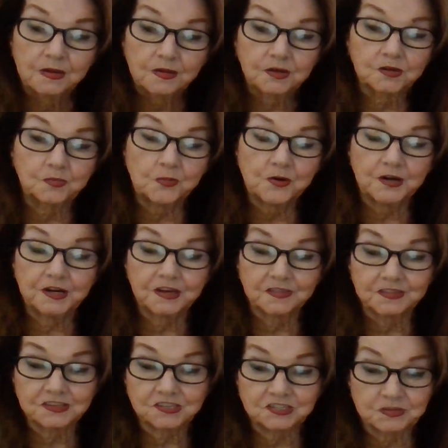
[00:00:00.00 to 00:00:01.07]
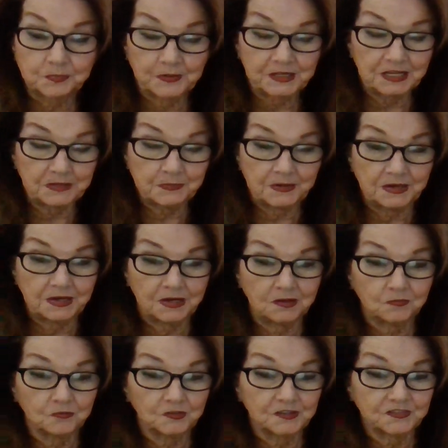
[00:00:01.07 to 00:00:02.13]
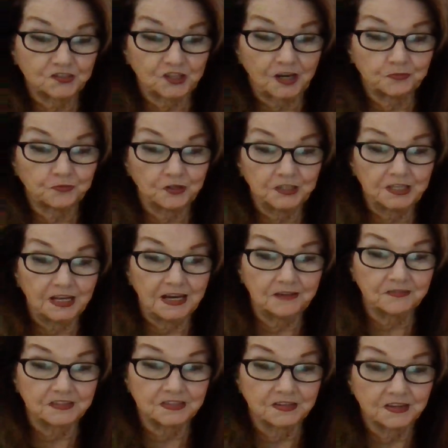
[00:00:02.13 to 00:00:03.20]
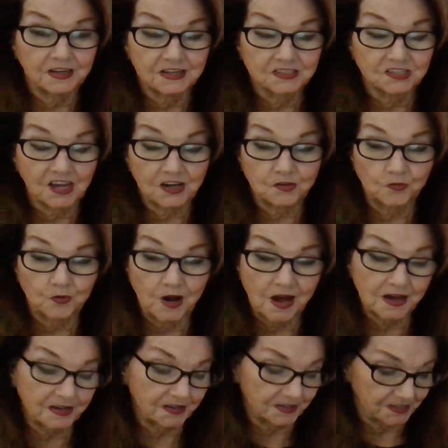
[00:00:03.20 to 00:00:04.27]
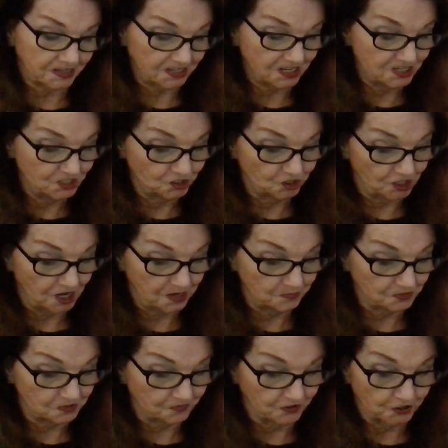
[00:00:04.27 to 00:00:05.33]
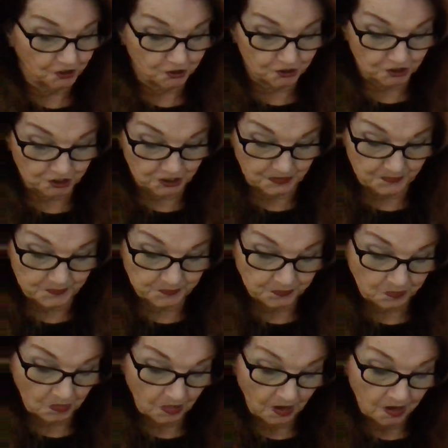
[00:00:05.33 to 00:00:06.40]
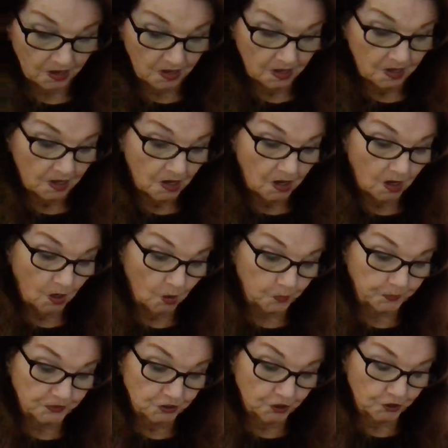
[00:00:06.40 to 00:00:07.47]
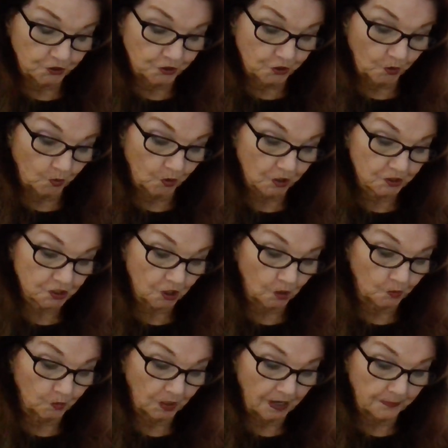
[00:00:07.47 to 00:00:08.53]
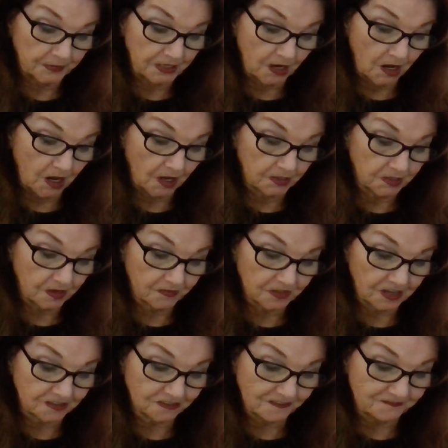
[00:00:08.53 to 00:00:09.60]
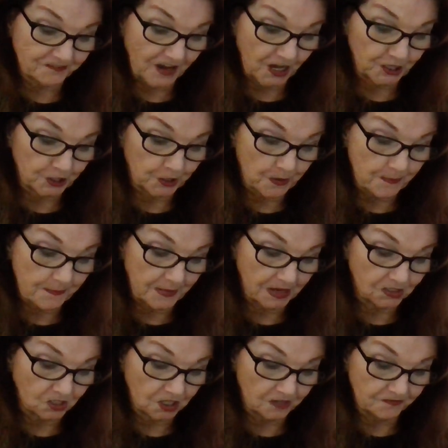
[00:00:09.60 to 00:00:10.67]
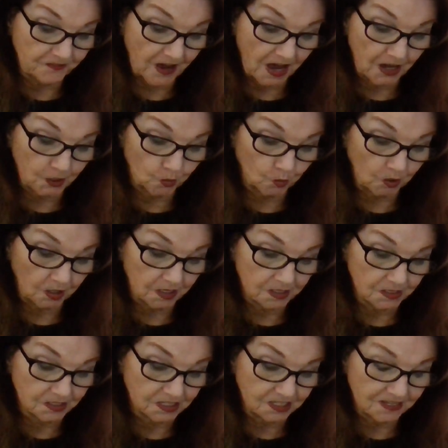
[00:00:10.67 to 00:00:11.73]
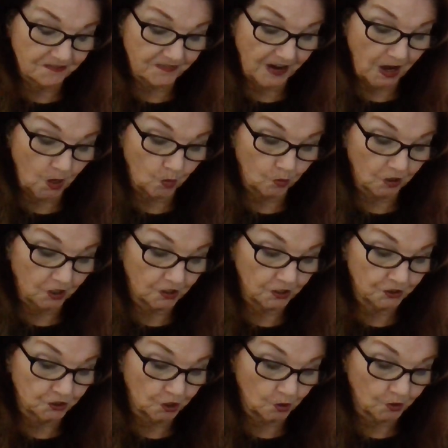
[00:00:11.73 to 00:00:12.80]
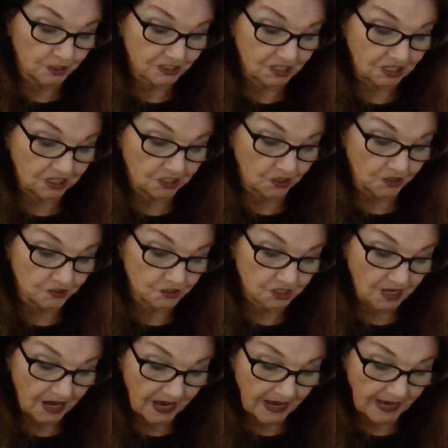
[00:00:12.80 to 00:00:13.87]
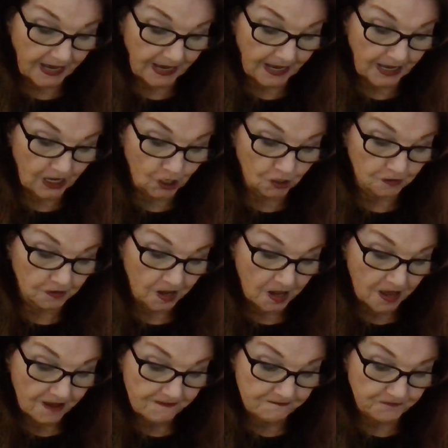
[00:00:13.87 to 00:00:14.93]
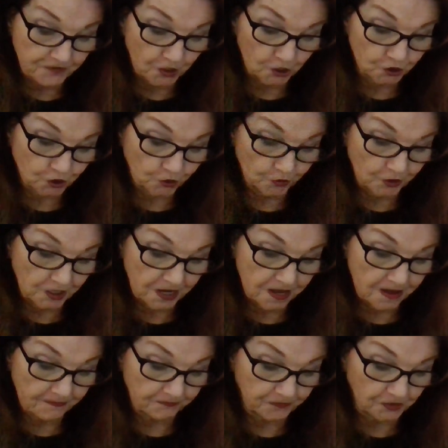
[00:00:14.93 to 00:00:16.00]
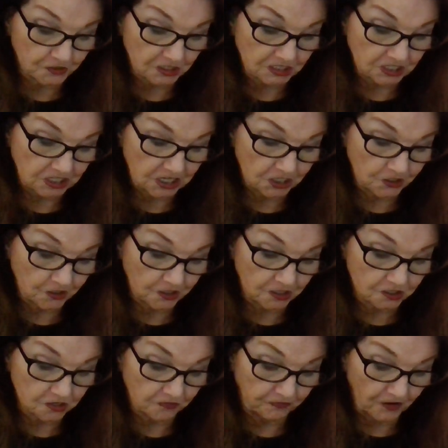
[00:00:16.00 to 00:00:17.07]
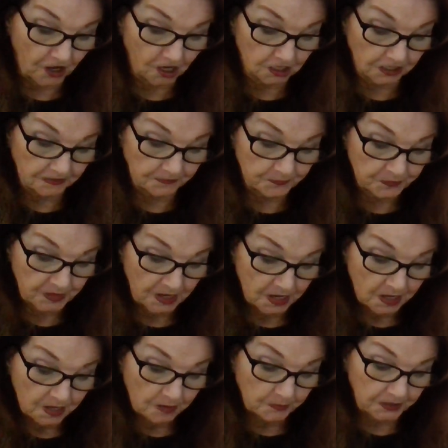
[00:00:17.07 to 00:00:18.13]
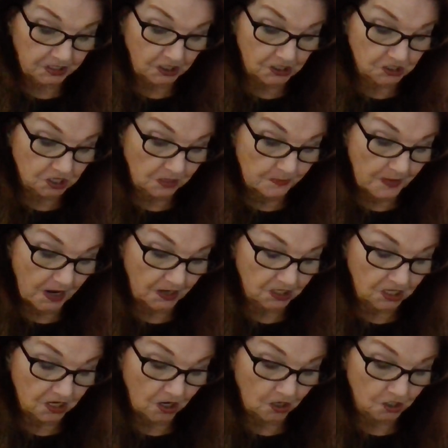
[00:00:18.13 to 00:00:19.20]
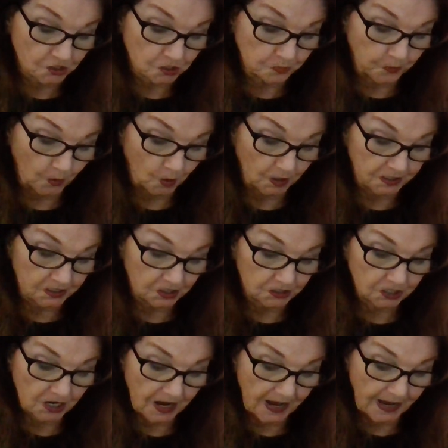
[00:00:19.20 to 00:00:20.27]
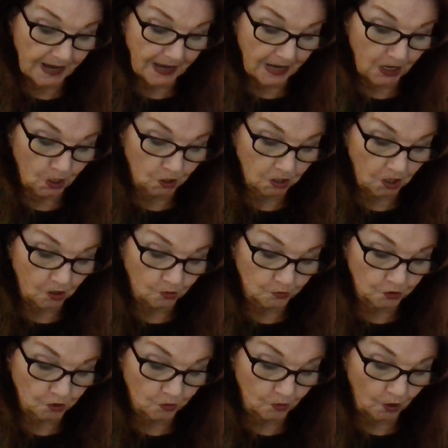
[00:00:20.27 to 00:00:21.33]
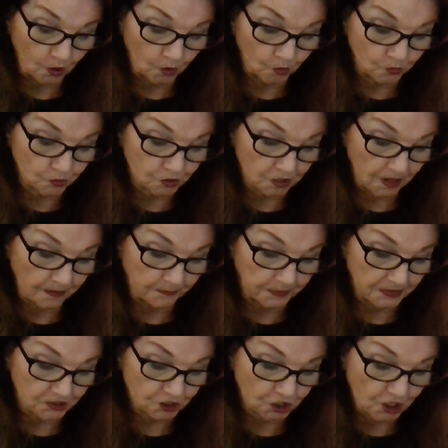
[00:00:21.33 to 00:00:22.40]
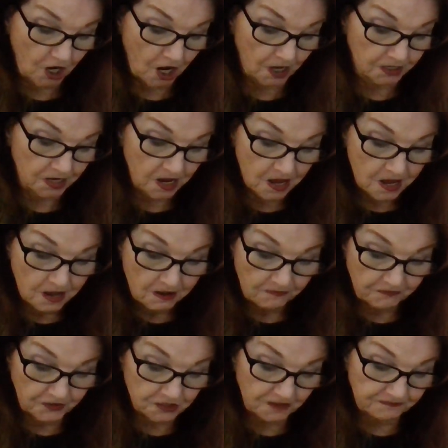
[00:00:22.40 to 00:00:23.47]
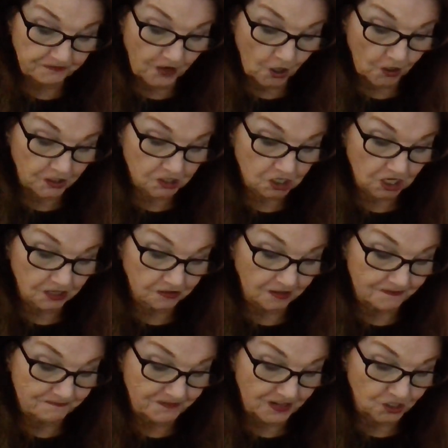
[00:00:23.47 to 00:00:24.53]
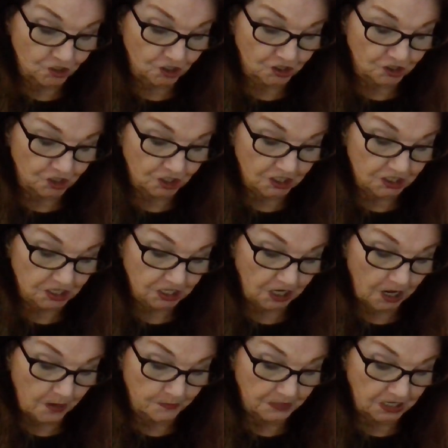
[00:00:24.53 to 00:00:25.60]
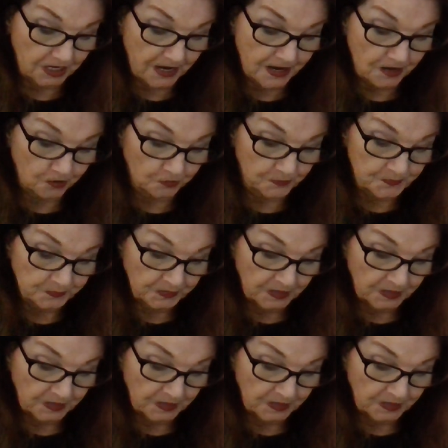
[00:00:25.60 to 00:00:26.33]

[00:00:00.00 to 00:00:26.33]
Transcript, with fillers: Good morning. This is Billie Beene with Chapter 11, Zechariah, King James Version. Open your doors, O Lebanon, that the fire may devour, devour your cedars. Howl, fir tree, for the cedar is fallen, because the mighty are spoiled. Howl, O you oaks of Bashan, for the forest of the vintage is come down.